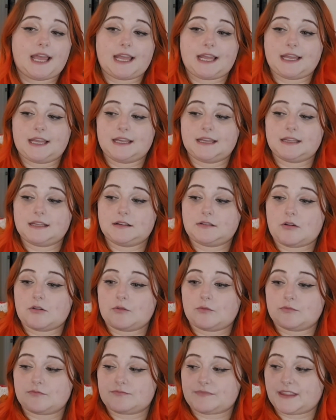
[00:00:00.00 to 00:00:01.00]
and
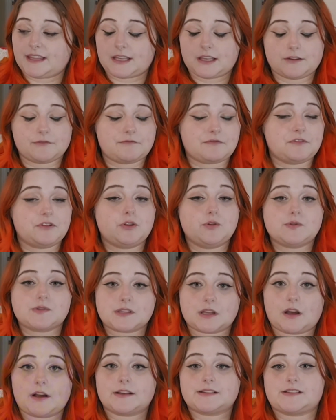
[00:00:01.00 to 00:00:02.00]
think of new
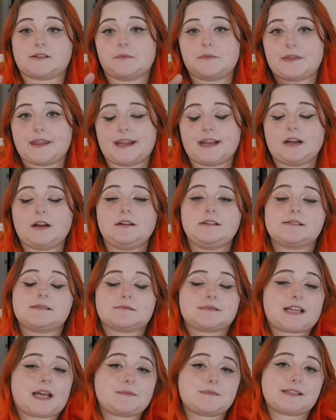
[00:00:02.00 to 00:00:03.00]
songs from there.
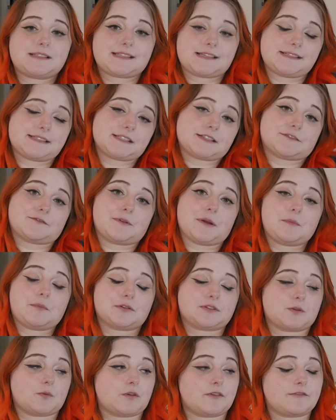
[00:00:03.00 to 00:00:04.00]
Sometimes it's easier for
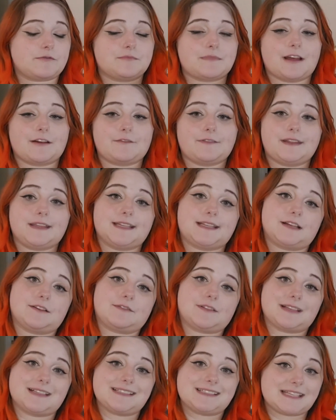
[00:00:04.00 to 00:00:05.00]
people to work from that feeling
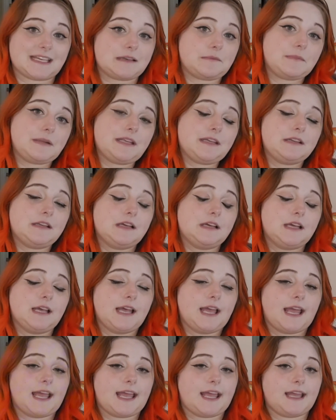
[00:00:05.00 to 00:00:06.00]
of contentment
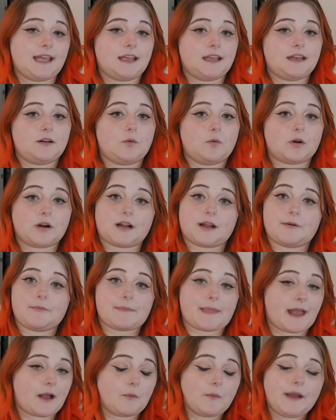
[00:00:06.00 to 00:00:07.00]
and work
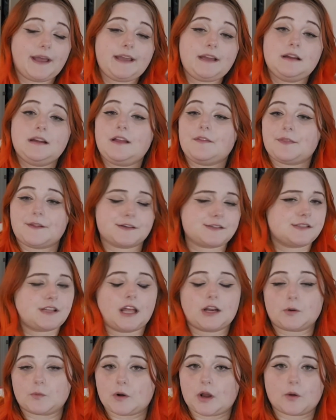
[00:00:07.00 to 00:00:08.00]
up that way. There's
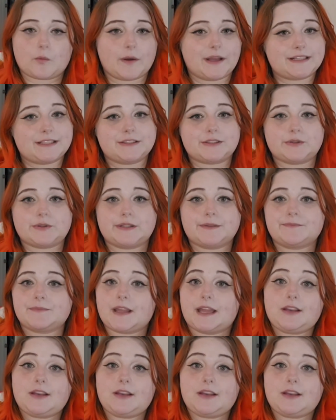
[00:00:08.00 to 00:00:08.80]
not a wrong way to do it.